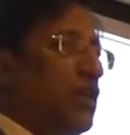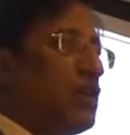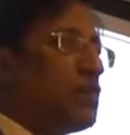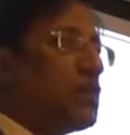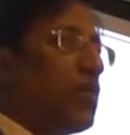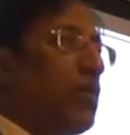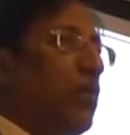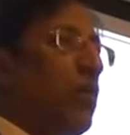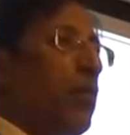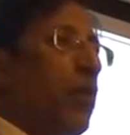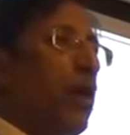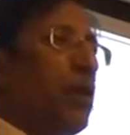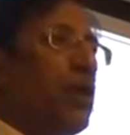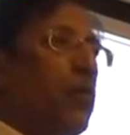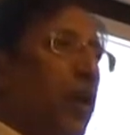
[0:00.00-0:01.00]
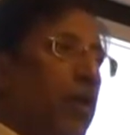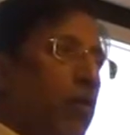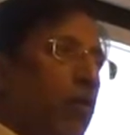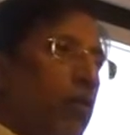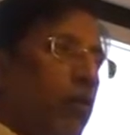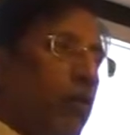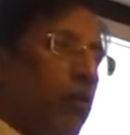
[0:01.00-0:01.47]
So, do I
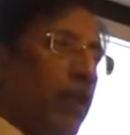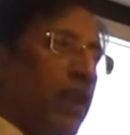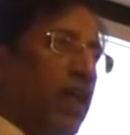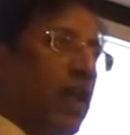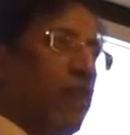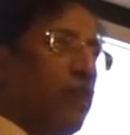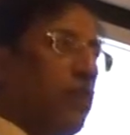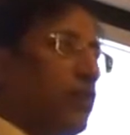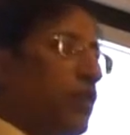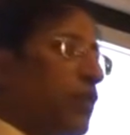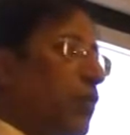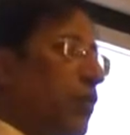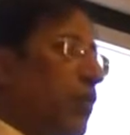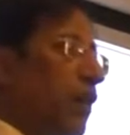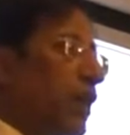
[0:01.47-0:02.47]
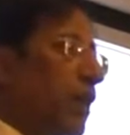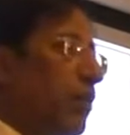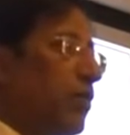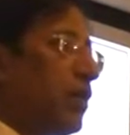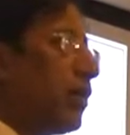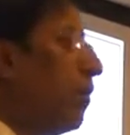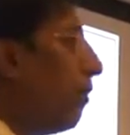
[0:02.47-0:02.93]
hold one half of the total
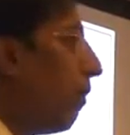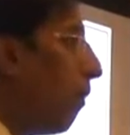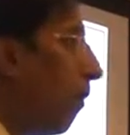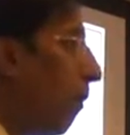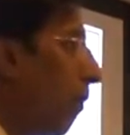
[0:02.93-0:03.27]
capital? No.